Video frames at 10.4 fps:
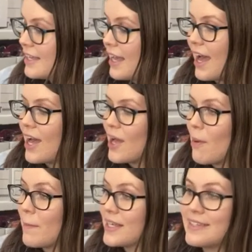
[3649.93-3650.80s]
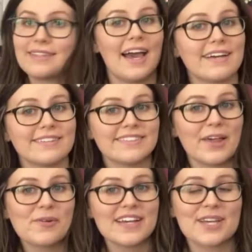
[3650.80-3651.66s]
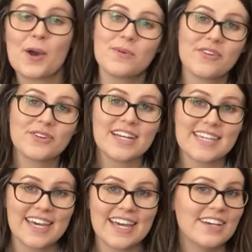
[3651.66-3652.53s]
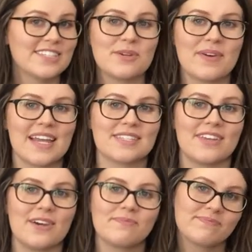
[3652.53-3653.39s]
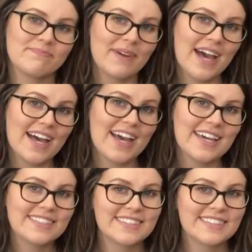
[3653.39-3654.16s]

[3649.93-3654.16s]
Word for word: Um, yeah, otherwise, I hope you have a great day and I'll see you in my next video. Bye!